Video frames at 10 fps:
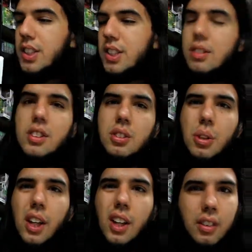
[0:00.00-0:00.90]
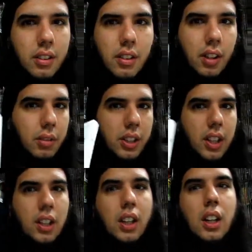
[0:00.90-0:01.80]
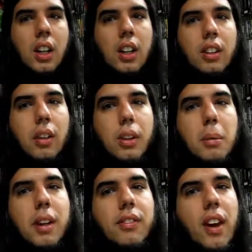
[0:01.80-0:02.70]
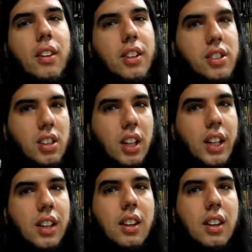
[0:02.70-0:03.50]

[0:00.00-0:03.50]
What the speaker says: It's okay. Not really a big fan of this.